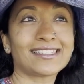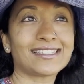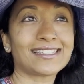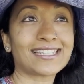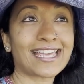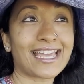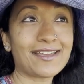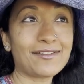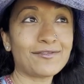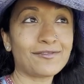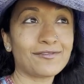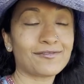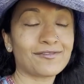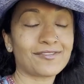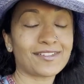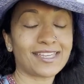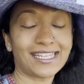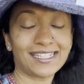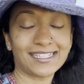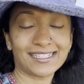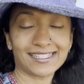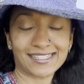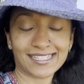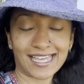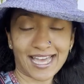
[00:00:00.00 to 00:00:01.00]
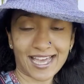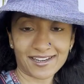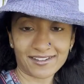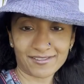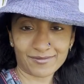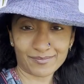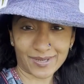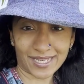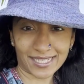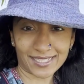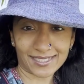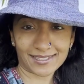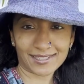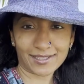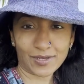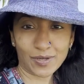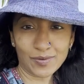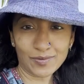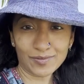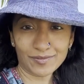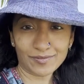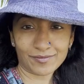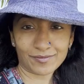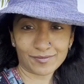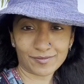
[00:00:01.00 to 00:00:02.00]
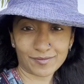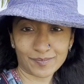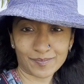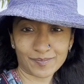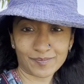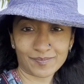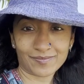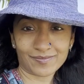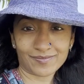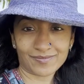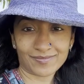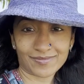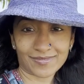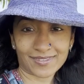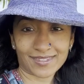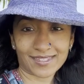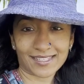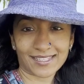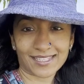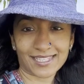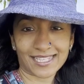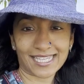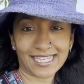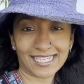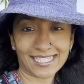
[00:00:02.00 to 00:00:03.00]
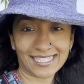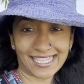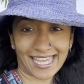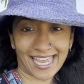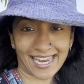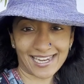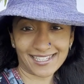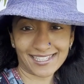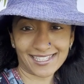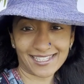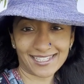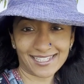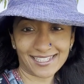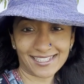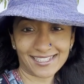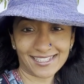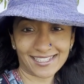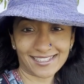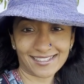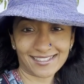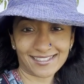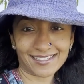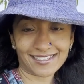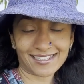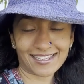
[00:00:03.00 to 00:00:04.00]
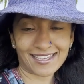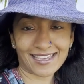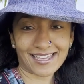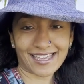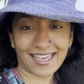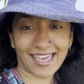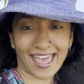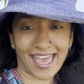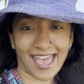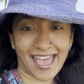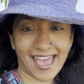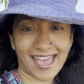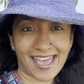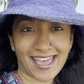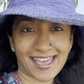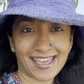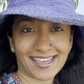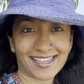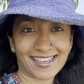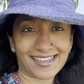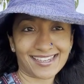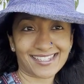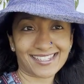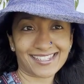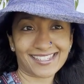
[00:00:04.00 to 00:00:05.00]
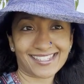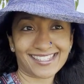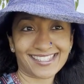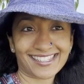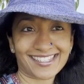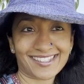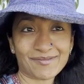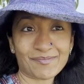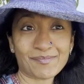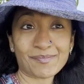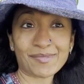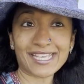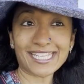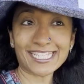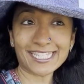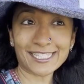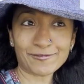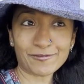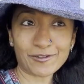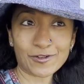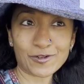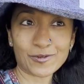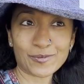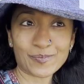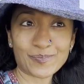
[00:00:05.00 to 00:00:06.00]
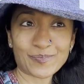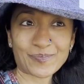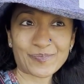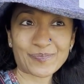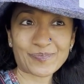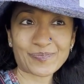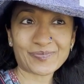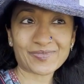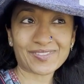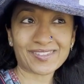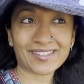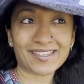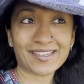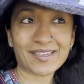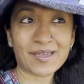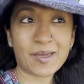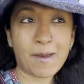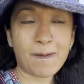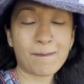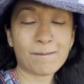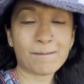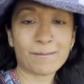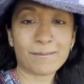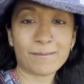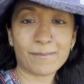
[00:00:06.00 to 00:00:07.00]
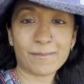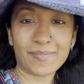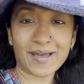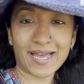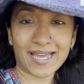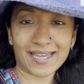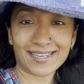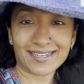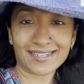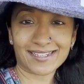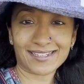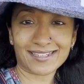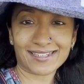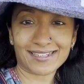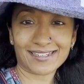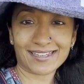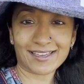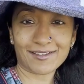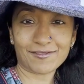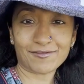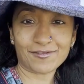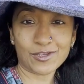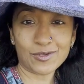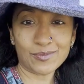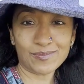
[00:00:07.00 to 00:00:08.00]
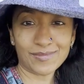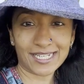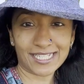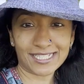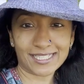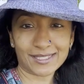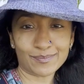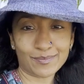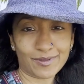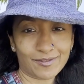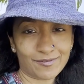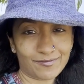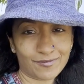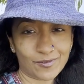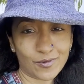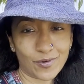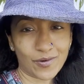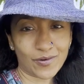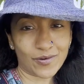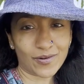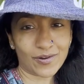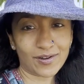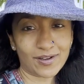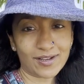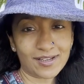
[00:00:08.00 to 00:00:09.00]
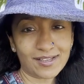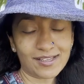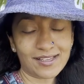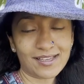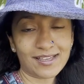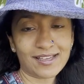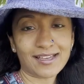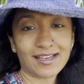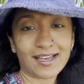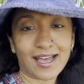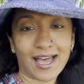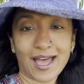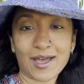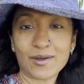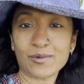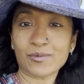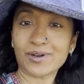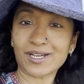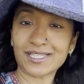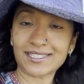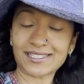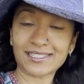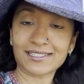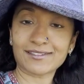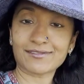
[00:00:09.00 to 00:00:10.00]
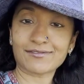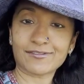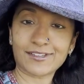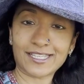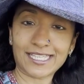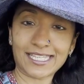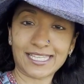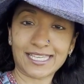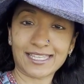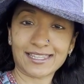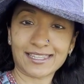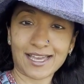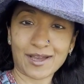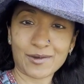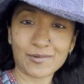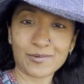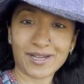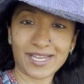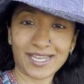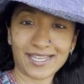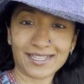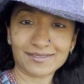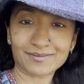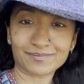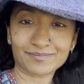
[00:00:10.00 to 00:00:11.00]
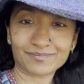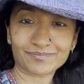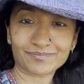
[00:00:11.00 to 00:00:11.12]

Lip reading: safe inside of myself, contented and peaceful. But a few minutes before, I wasn't feeling that way.